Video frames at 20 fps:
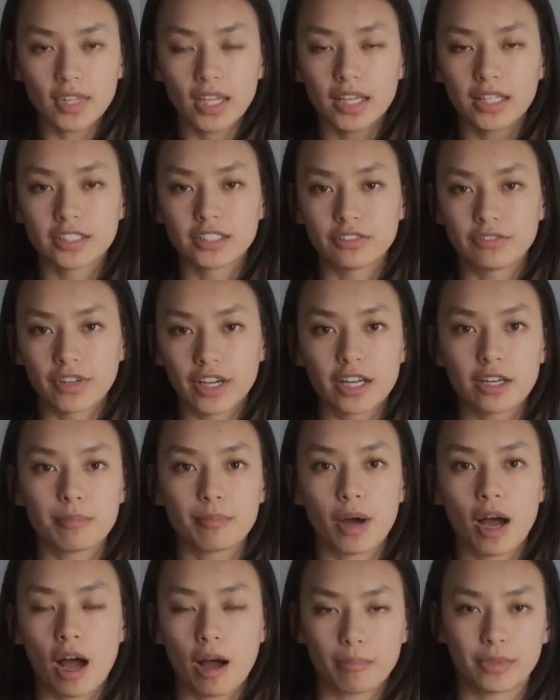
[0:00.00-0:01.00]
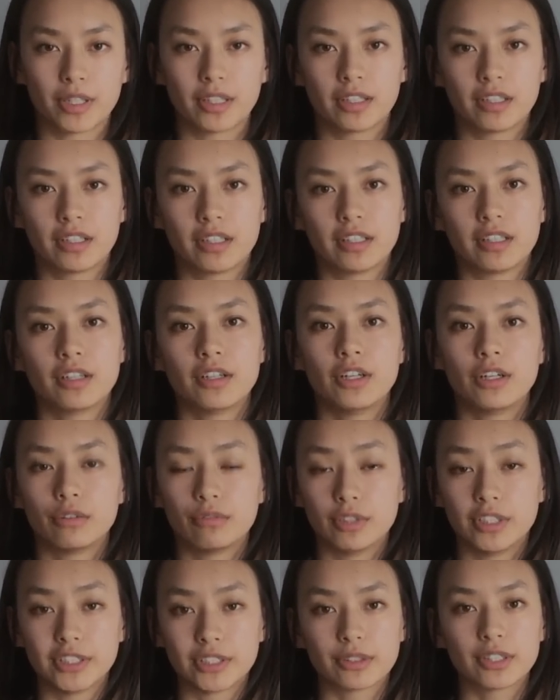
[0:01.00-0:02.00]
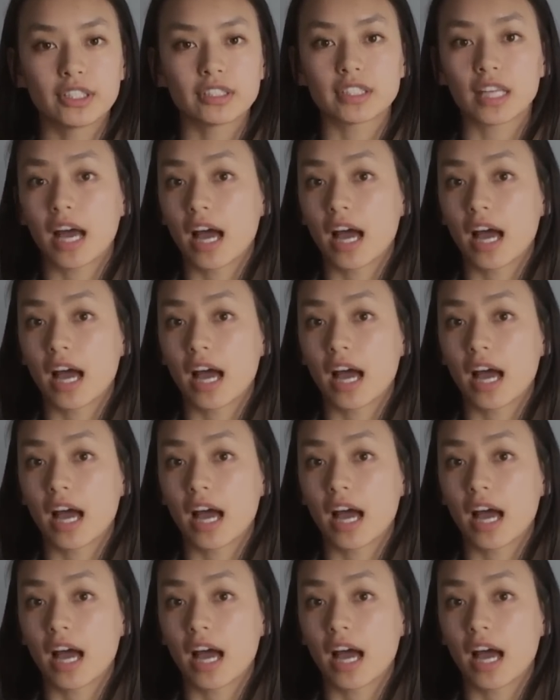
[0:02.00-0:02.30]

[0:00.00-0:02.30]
it's a very popular resource.